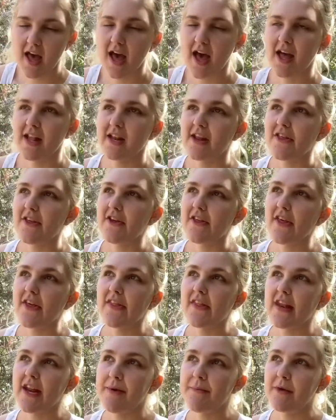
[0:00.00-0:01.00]
Another
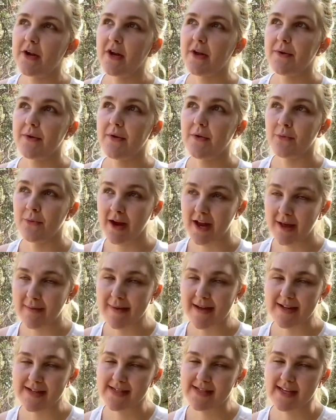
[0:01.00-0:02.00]
thing that I'm gonna
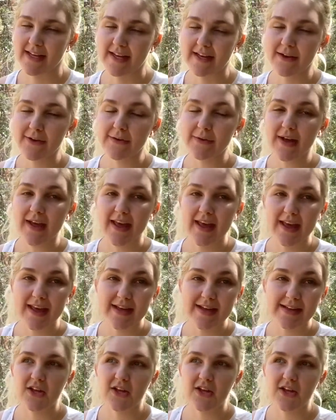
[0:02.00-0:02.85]
recommend to you is